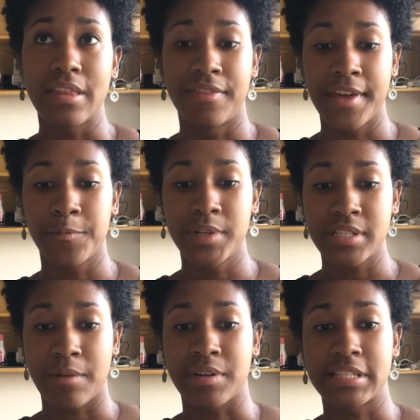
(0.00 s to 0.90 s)
Then
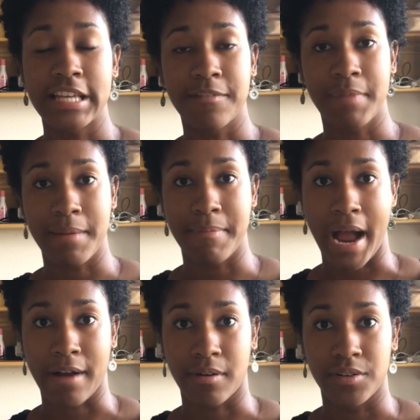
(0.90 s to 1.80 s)
once I received my
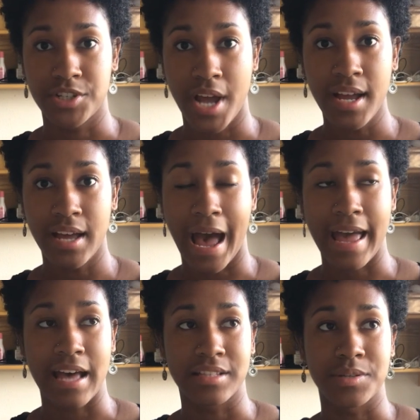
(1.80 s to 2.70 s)
background check, I
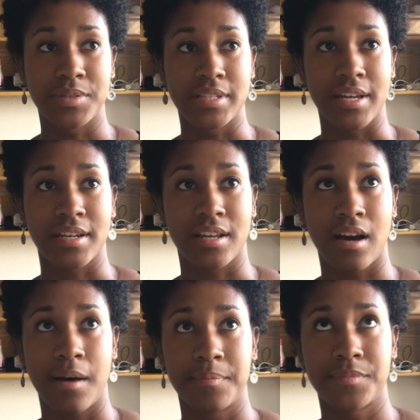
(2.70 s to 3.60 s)
had to send it
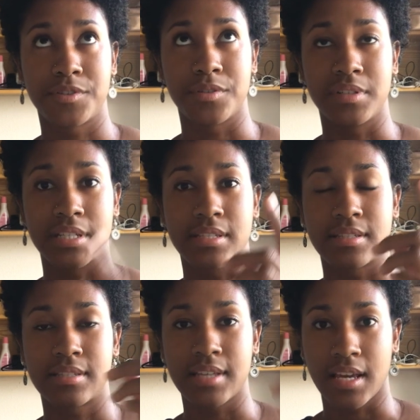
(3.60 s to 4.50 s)
up to
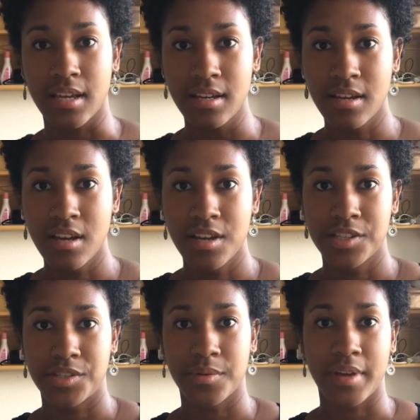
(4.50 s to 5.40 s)
DC
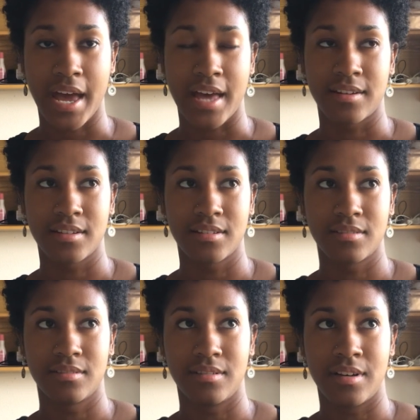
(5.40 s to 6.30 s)
to get
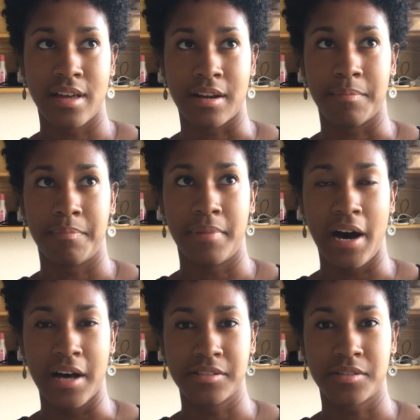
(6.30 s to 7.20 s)
an
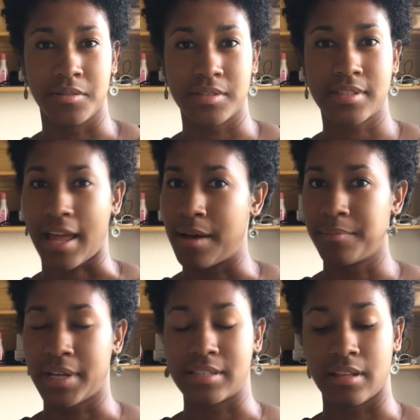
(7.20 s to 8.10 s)
apostille
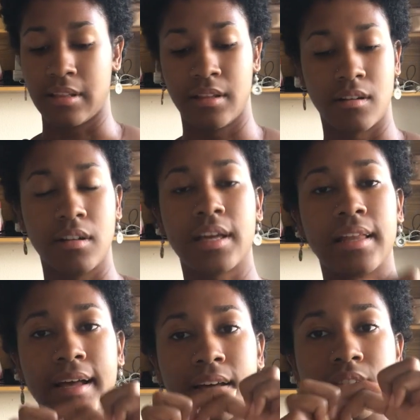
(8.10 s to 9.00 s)
stamp. It's literally
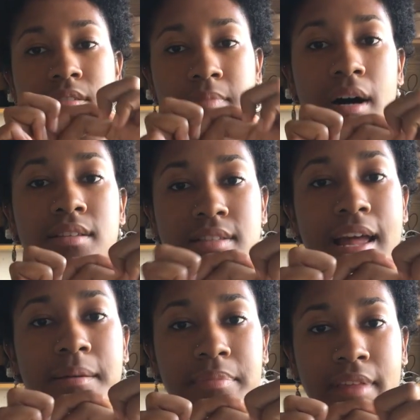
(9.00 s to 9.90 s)
a small
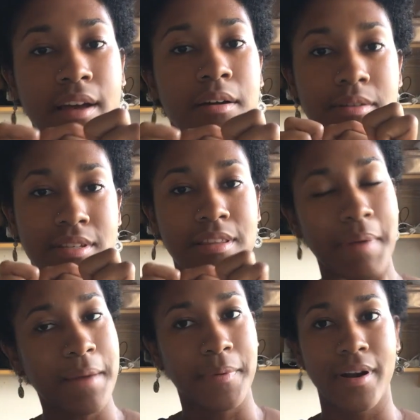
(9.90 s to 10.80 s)
stamp that goes on the
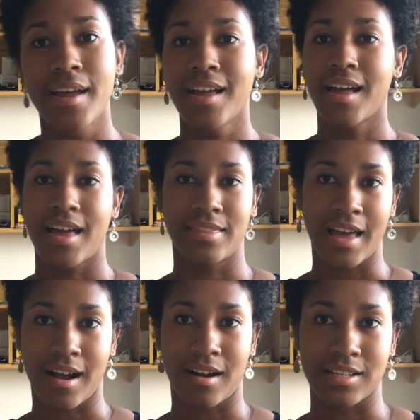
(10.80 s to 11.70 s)
paper, and
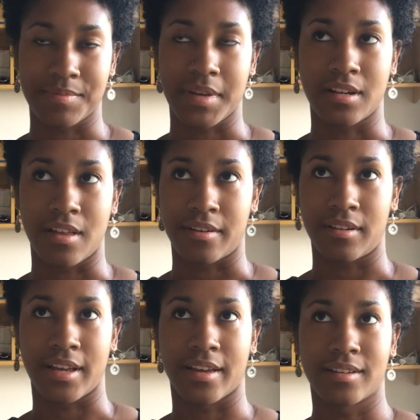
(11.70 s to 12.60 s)
that cost me another
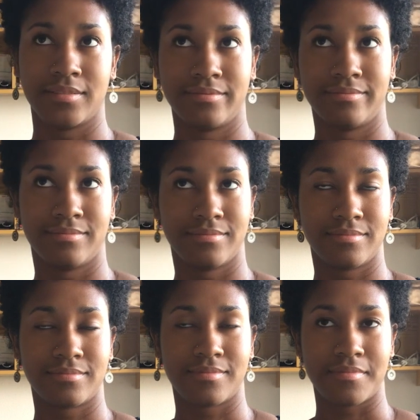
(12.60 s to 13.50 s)

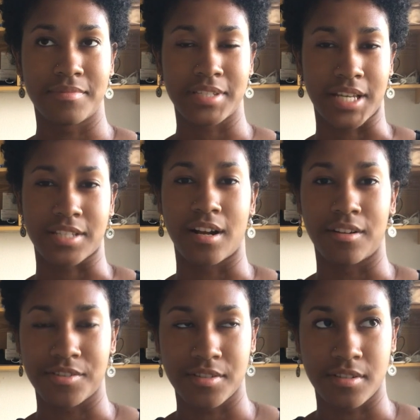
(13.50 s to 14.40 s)

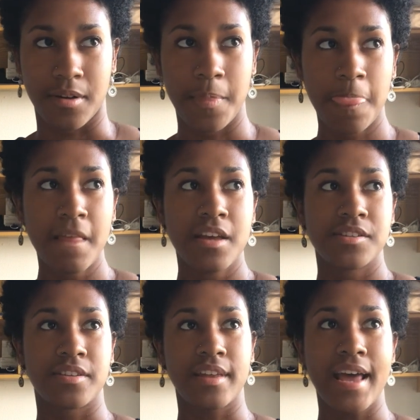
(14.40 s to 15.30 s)
$6 or so.
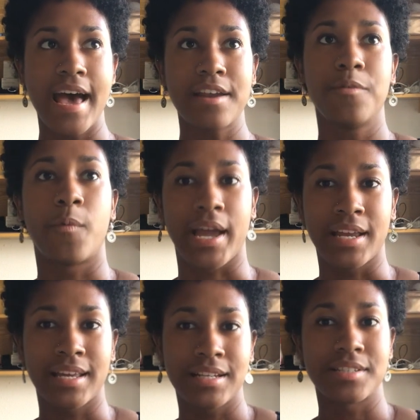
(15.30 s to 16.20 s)
So then I had to
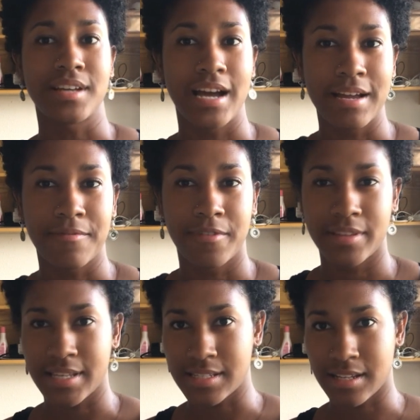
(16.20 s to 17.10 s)
wait each time for
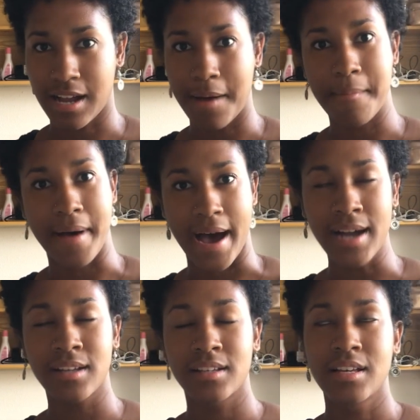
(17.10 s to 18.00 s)
this to come
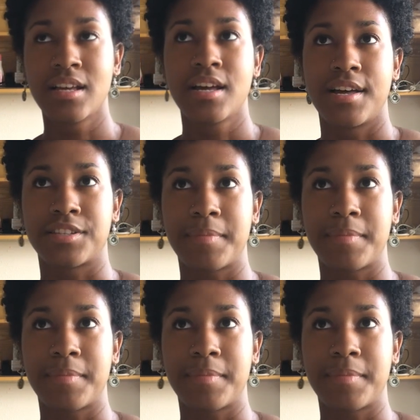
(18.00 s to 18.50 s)
back, and